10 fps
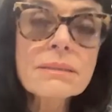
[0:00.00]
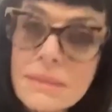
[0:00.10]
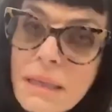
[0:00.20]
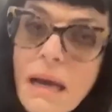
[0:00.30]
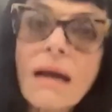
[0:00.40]

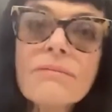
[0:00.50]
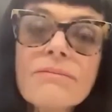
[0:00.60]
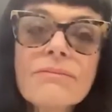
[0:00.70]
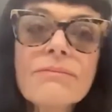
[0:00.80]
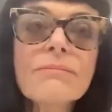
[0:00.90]
stuff
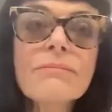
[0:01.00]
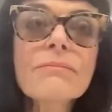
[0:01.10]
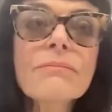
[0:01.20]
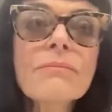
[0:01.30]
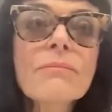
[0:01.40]

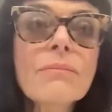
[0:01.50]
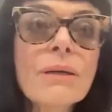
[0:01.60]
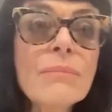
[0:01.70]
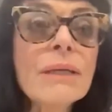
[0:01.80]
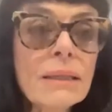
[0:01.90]

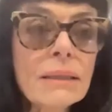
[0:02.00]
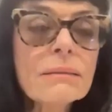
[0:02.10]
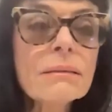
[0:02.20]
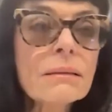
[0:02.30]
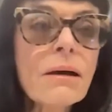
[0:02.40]

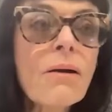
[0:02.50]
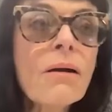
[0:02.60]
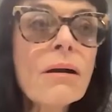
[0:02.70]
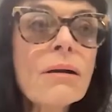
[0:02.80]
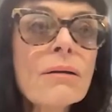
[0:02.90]
women
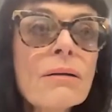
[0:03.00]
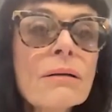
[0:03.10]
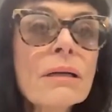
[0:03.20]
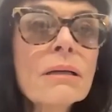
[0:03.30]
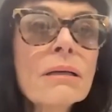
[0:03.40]

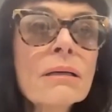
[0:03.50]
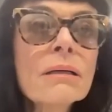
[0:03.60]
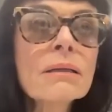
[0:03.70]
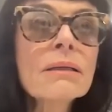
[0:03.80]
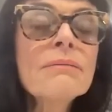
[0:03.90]
are
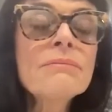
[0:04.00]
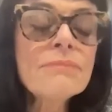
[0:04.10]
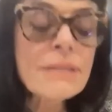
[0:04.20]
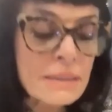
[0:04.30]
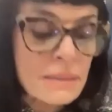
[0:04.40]

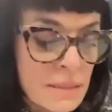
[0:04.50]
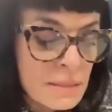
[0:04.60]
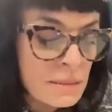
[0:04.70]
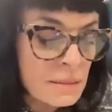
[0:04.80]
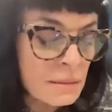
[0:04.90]

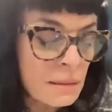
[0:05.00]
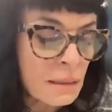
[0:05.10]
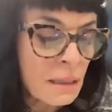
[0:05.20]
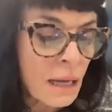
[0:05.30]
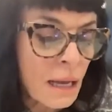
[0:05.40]
convinced
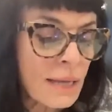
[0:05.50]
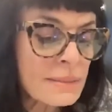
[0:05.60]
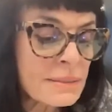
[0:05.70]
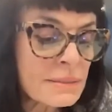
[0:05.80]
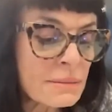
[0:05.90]

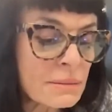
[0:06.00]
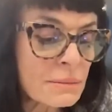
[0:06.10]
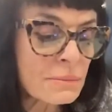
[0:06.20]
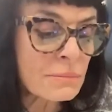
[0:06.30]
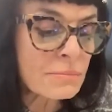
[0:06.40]
has
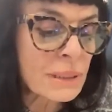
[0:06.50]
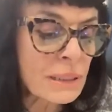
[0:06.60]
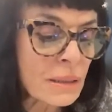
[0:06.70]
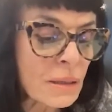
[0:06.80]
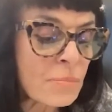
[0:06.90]
to
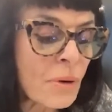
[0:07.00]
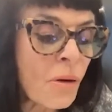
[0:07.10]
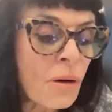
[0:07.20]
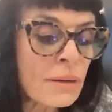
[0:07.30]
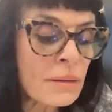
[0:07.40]
be a
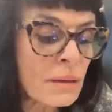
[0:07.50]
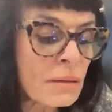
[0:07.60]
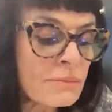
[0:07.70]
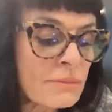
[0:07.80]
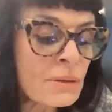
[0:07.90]
part
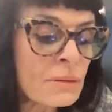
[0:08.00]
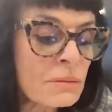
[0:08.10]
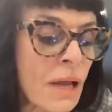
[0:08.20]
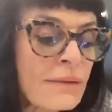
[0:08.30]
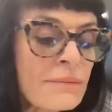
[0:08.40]
of their
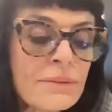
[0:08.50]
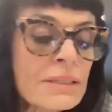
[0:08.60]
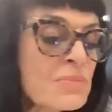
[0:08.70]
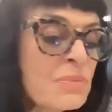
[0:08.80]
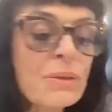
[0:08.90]
life
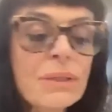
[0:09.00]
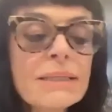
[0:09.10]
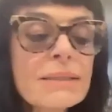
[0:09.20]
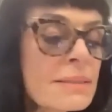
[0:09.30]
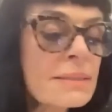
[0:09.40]

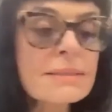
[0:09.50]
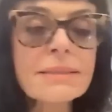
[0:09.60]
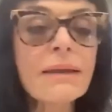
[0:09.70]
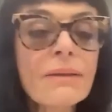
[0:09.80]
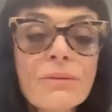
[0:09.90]
experience at,
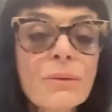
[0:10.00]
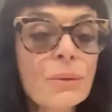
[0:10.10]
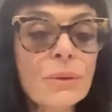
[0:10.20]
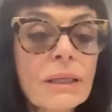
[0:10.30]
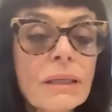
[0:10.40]
say,
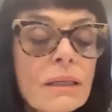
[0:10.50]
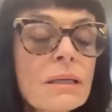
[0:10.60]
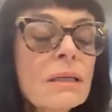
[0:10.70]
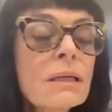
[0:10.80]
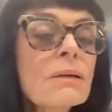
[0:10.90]
30,
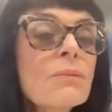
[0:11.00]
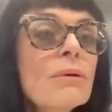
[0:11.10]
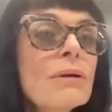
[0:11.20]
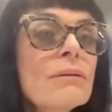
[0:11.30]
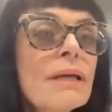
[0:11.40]

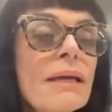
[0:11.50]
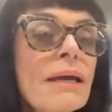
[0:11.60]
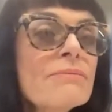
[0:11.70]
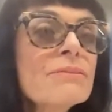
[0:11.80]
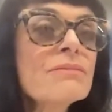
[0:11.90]
where they
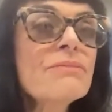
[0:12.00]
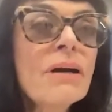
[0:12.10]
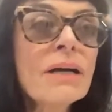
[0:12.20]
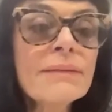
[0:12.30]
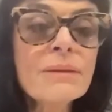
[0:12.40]
have to
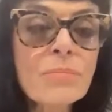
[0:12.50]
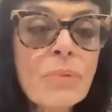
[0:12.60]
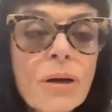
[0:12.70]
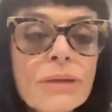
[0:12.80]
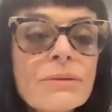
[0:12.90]
find the
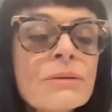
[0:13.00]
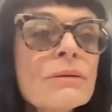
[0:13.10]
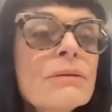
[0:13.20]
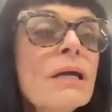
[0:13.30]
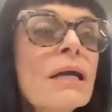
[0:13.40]
partner,